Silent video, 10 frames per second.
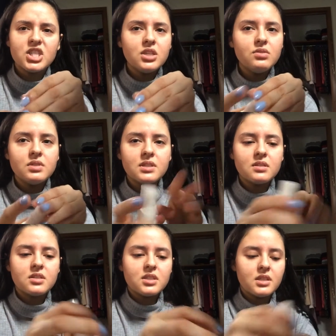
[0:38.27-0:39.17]

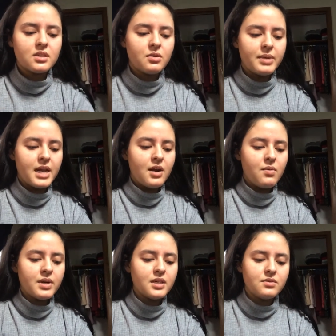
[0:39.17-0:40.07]
Use just a little bit. I don't
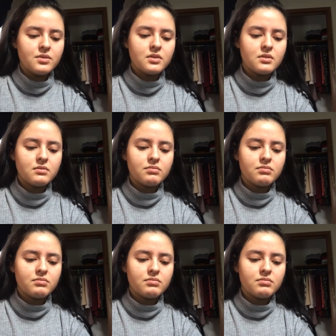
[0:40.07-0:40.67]
want to use,